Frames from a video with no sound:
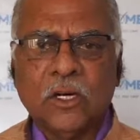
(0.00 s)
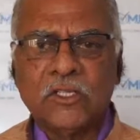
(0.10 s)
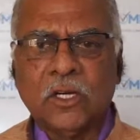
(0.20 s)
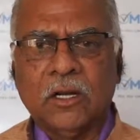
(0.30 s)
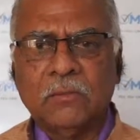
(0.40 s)

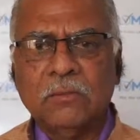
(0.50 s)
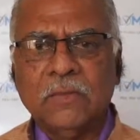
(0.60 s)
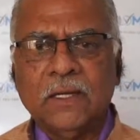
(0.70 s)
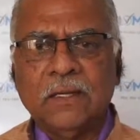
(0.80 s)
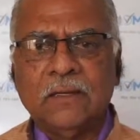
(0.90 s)
workshop
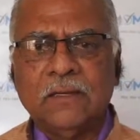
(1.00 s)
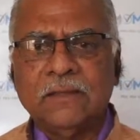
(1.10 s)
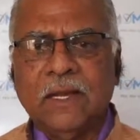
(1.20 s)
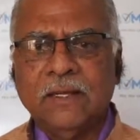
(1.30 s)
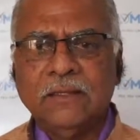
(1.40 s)
is
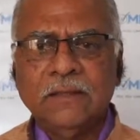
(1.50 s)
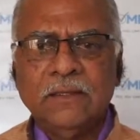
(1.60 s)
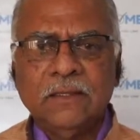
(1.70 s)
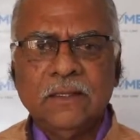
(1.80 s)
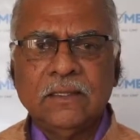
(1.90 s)

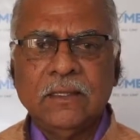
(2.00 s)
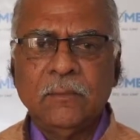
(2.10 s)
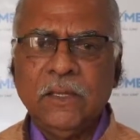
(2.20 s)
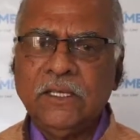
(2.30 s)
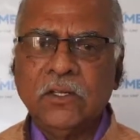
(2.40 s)
designed
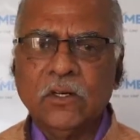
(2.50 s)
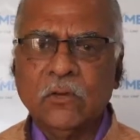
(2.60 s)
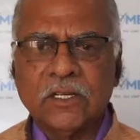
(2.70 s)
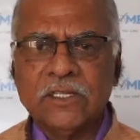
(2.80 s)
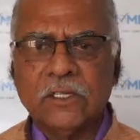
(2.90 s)
keeping your
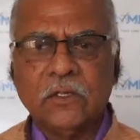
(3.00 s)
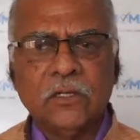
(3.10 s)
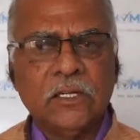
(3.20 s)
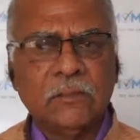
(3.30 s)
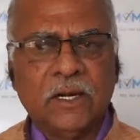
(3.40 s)
work
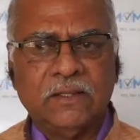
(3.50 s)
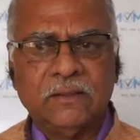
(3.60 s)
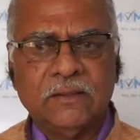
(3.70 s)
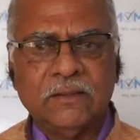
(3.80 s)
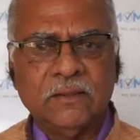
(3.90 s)
schedule in
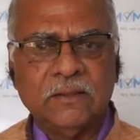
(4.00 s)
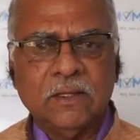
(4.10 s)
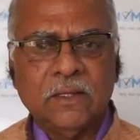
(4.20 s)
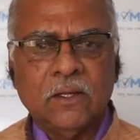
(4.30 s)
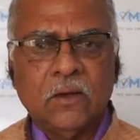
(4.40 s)
mind.
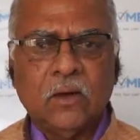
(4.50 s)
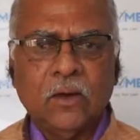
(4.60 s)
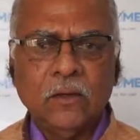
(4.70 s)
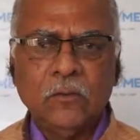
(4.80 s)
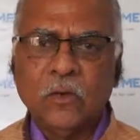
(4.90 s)

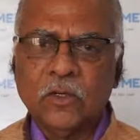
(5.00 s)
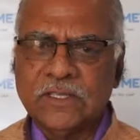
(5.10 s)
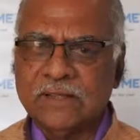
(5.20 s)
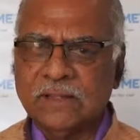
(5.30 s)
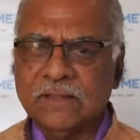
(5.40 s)
All 4
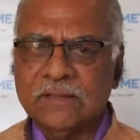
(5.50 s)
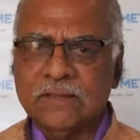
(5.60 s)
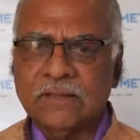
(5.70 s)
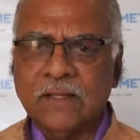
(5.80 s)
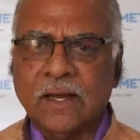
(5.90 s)

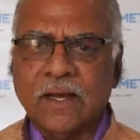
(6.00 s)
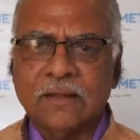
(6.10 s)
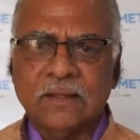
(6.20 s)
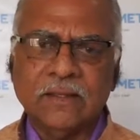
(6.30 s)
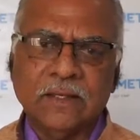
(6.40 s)
sessions
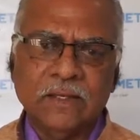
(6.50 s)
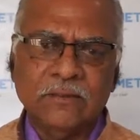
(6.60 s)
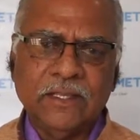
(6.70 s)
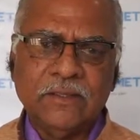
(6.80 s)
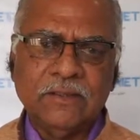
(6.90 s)
are in the
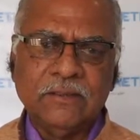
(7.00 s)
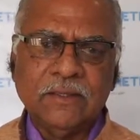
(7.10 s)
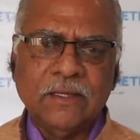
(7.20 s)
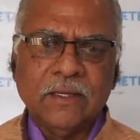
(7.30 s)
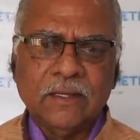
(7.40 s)
evenings,
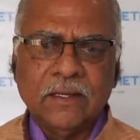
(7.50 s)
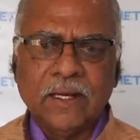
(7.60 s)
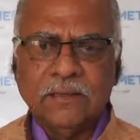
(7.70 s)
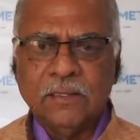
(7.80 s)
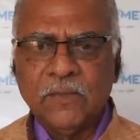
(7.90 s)

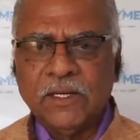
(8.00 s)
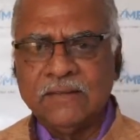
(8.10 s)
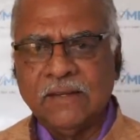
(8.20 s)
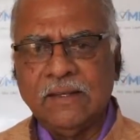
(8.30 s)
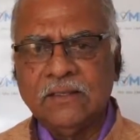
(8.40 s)
90
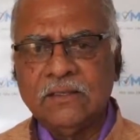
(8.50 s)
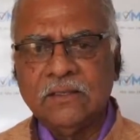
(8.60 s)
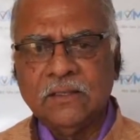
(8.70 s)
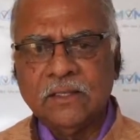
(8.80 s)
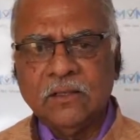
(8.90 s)
minutes each
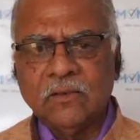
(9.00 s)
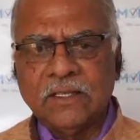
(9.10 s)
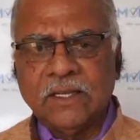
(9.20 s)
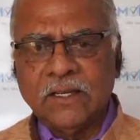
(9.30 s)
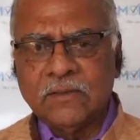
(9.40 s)

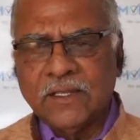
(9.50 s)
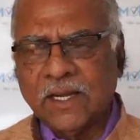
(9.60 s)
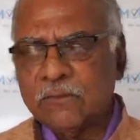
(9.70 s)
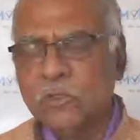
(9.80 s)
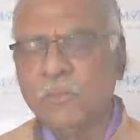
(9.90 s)
with enough time